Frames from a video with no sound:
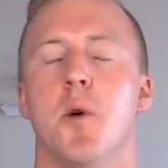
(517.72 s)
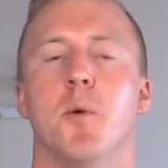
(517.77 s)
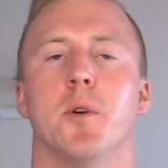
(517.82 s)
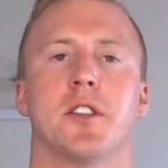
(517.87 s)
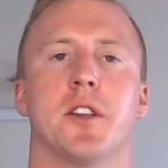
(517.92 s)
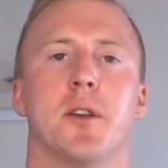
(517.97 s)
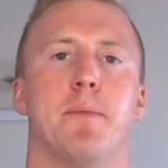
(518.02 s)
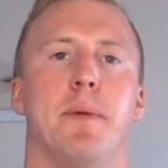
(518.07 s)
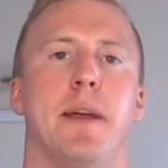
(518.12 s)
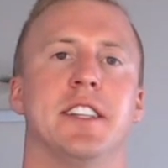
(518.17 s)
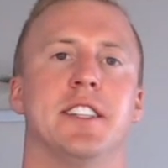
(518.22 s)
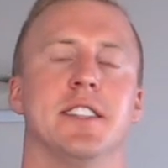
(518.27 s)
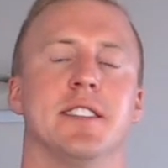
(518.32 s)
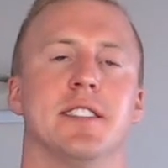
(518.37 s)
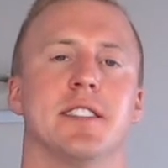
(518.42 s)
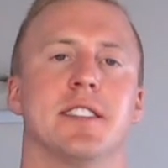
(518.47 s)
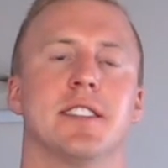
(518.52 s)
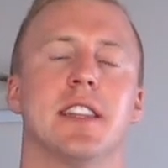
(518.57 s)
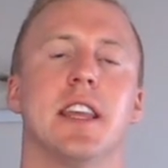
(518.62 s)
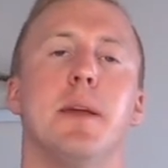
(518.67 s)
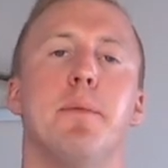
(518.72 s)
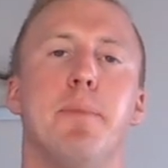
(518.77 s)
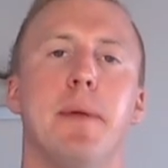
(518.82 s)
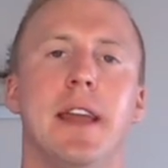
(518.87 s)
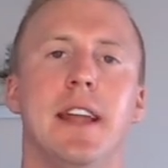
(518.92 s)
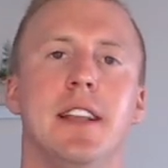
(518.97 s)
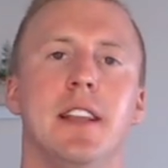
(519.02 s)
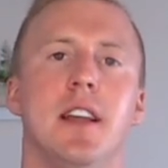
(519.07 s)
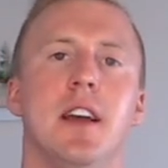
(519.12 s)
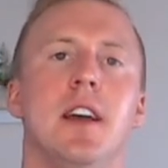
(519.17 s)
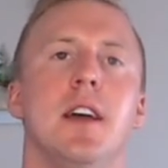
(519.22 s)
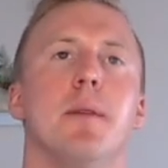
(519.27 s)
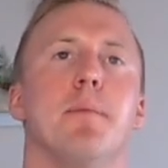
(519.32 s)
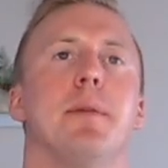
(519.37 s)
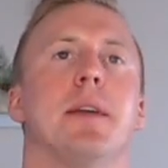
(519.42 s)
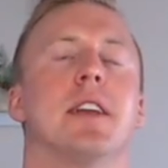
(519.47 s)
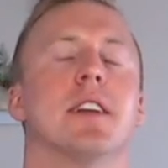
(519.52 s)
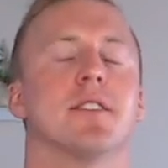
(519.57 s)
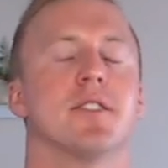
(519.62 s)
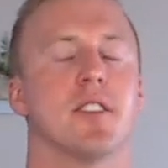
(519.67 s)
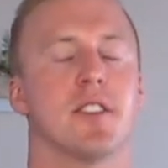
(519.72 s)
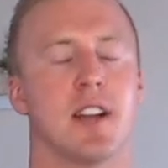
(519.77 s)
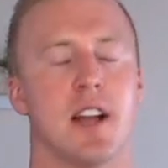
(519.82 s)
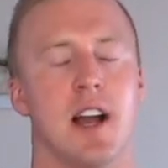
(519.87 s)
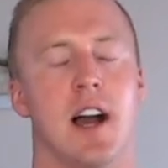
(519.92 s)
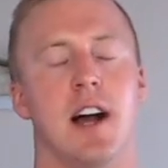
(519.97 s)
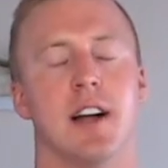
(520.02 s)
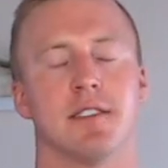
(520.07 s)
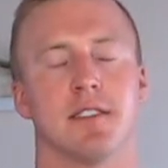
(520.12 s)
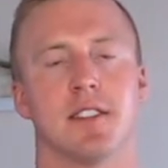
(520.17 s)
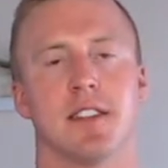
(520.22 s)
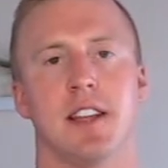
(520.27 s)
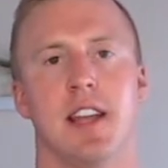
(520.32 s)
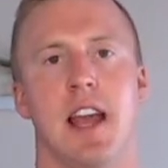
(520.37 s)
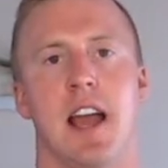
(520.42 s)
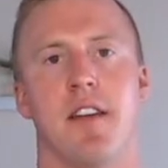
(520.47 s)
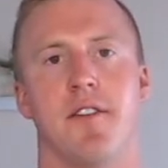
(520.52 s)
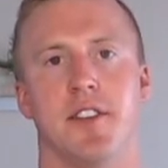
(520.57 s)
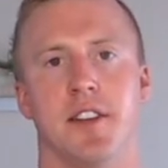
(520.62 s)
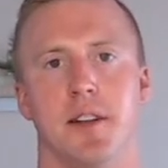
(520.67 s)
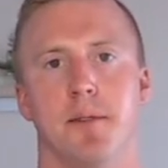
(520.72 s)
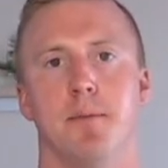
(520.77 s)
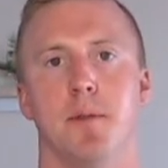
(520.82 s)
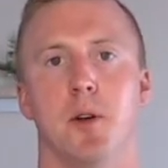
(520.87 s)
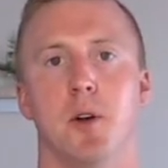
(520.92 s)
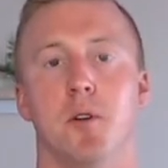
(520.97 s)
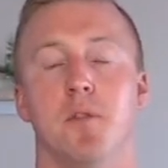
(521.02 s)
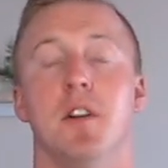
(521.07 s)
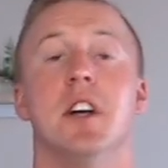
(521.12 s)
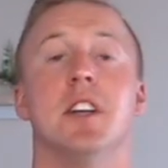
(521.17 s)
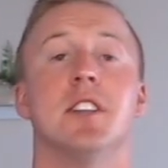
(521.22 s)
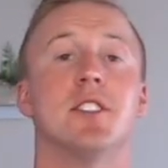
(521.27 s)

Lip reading: with your patient sleeping because they're constantly having to move.